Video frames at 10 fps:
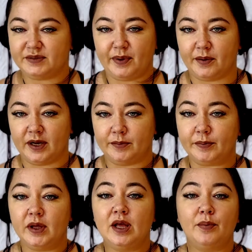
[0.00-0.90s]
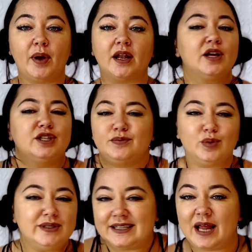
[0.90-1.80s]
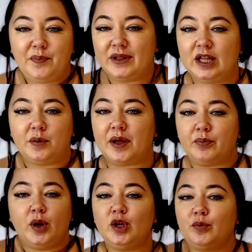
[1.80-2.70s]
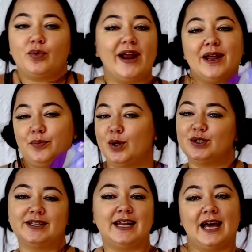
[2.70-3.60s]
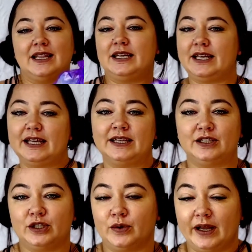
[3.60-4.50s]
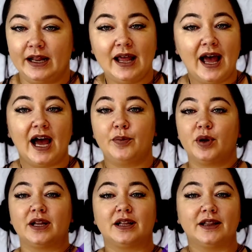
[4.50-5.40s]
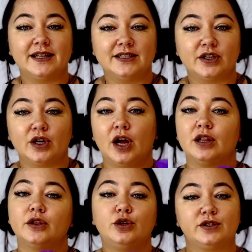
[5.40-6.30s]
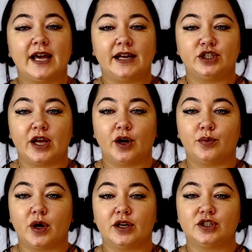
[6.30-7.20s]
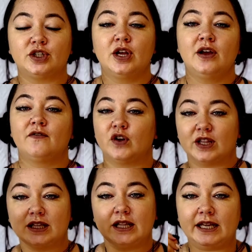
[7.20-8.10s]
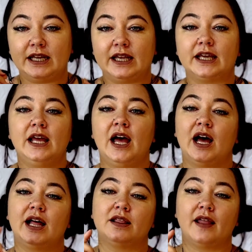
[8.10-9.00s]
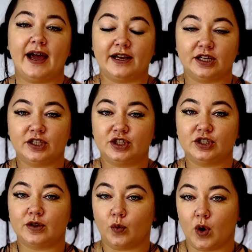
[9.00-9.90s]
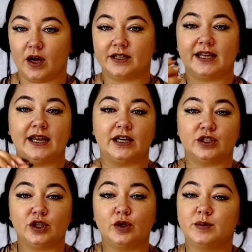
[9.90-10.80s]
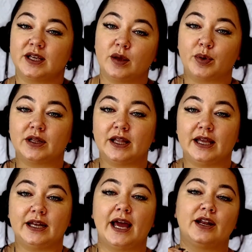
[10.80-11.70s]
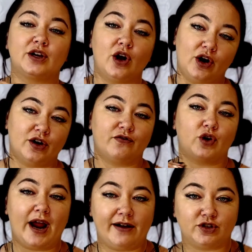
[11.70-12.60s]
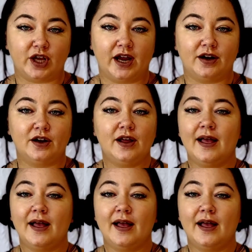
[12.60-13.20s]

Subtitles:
Bare minimum, but spruce it up a little bit. Put your brand personality into it. I put a cleanser, a loose eyeshadow brush for the cleaning, a lash wand in a tube to keep it clean, and a card for aftercare,